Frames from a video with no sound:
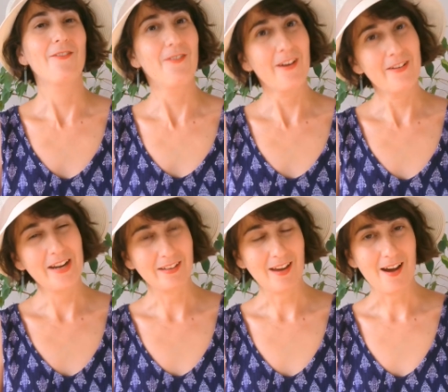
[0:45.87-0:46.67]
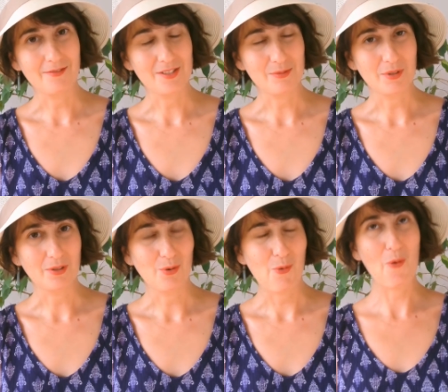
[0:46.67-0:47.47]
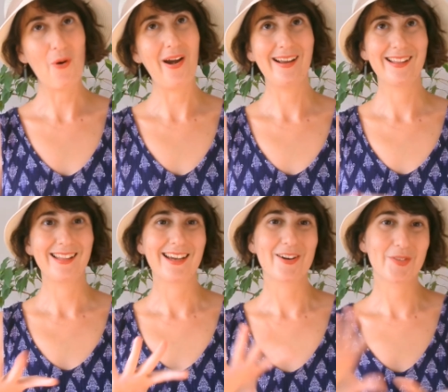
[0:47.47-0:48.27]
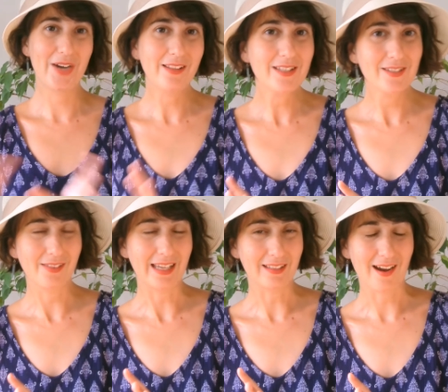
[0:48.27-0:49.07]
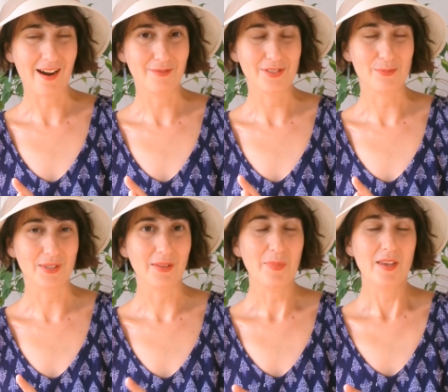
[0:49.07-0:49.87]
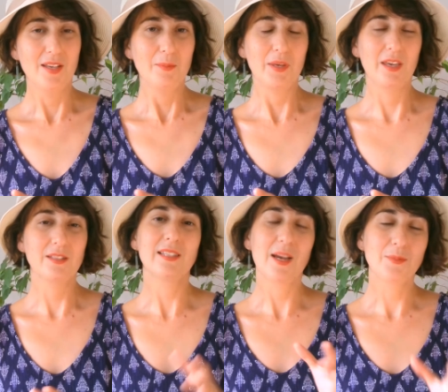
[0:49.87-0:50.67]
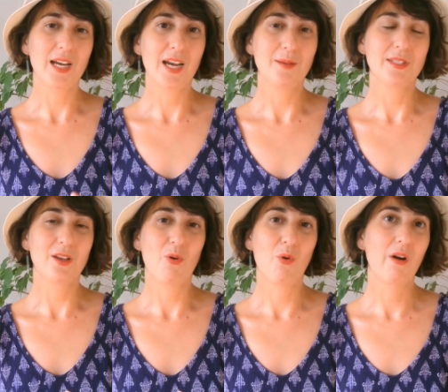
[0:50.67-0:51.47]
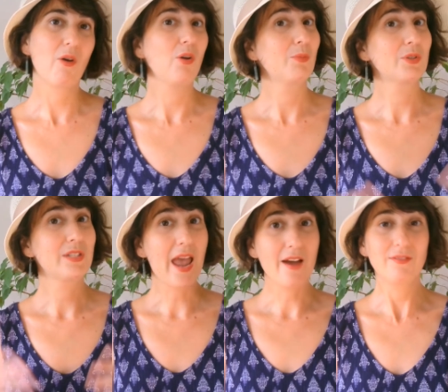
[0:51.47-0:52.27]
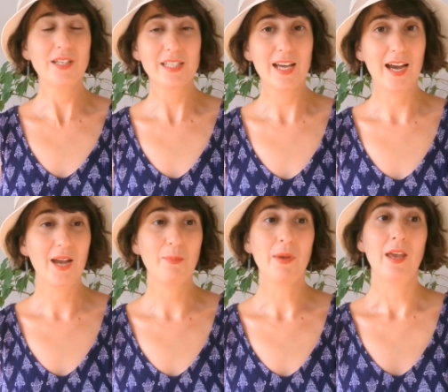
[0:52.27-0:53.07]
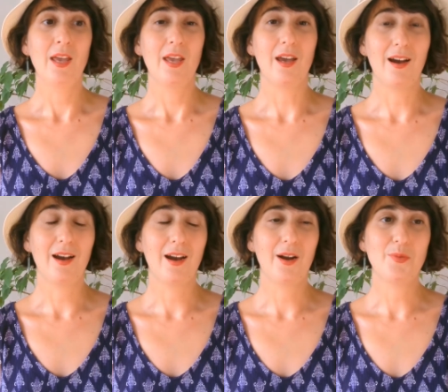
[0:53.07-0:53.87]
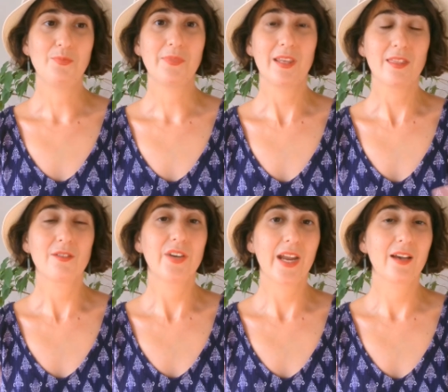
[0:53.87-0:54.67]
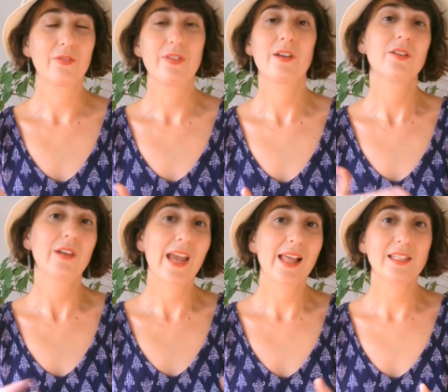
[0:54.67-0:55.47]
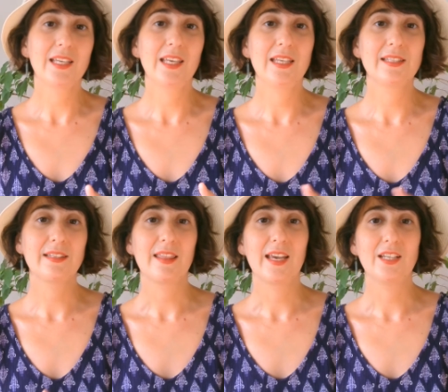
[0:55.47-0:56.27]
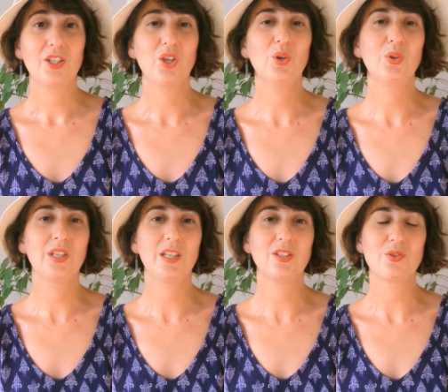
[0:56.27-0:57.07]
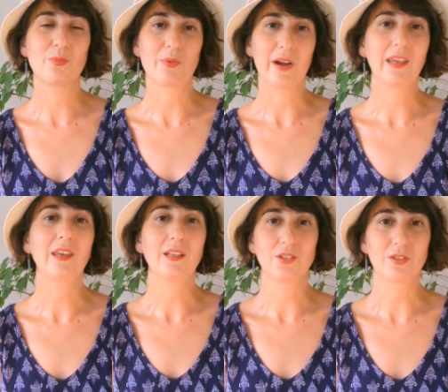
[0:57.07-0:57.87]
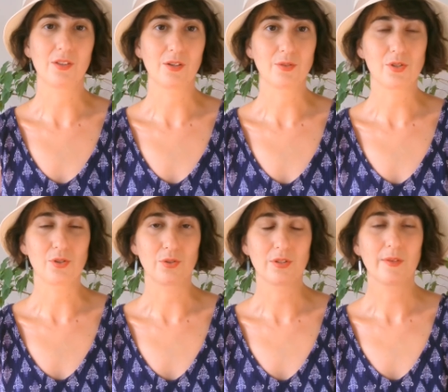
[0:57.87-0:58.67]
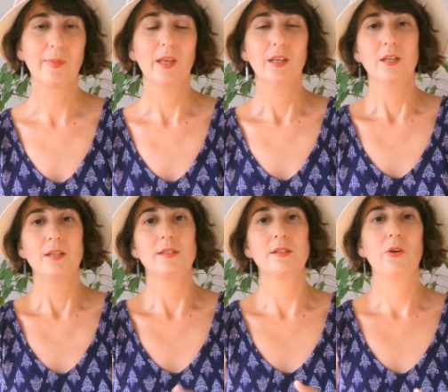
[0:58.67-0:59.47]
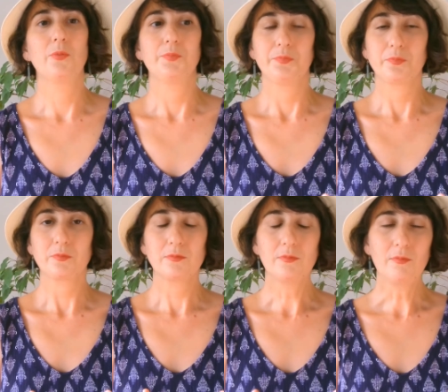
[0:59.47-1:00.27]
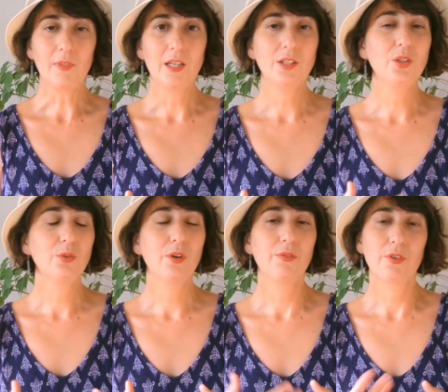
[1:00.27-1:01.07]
very uncomfortable or relatively uncomfortable because sometimes or almost every time the reality is that you need to break into those shoes. So and you, of